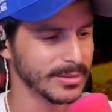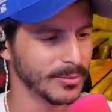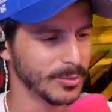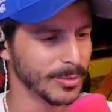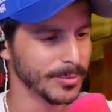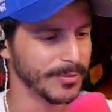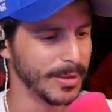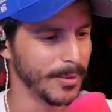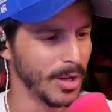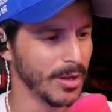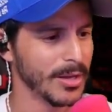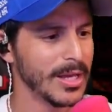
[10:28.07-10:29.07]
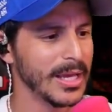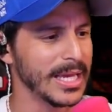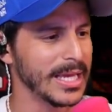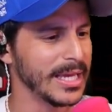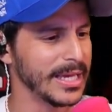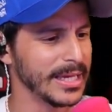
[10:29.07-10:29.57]
room of them all,
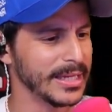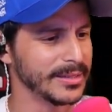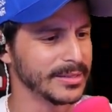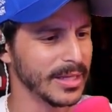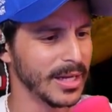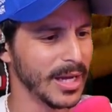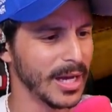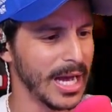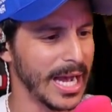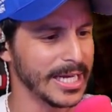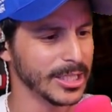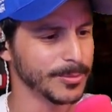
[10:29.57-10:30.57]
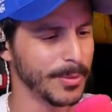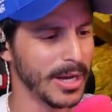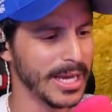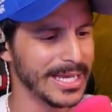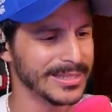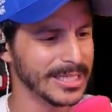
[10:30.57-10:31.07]
is a hiding
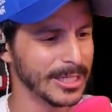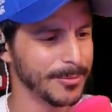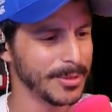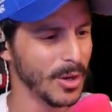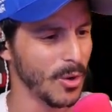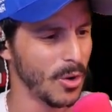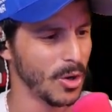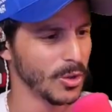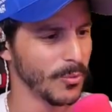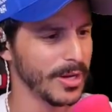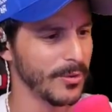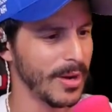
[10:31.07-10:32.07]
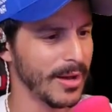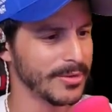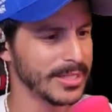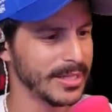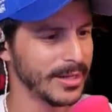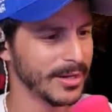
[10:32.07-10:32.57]
spot. It's going to be all the way
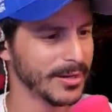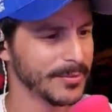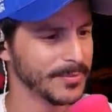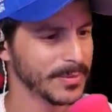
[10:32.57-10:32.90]
around here,